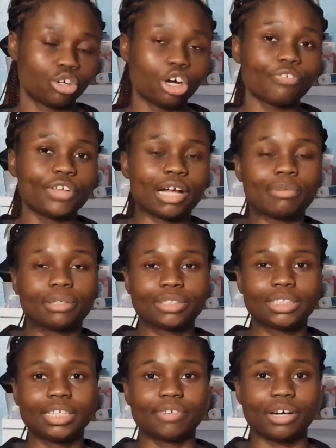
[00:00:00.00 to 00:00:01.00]
Hopefully I'll be able
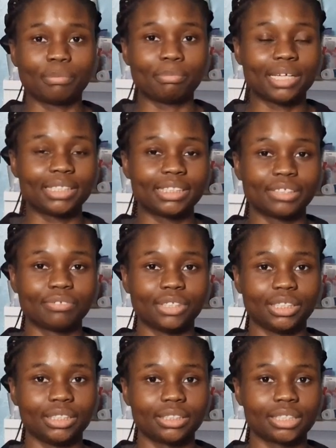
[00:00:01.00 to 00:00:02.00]
to give out plenty of
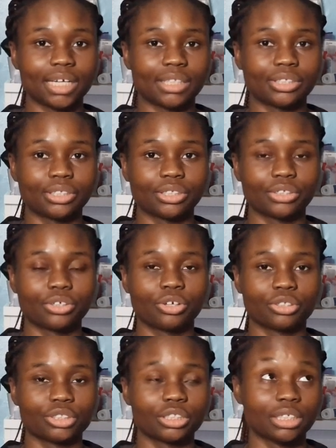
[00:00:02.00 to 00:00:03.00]
these at
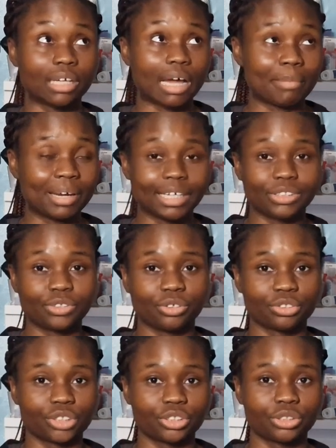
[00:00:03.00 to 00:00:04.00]
at my next
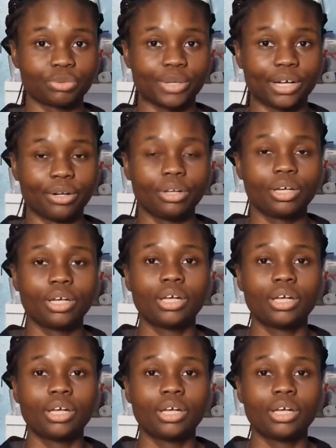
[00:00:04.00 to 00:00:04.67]
concerts as well.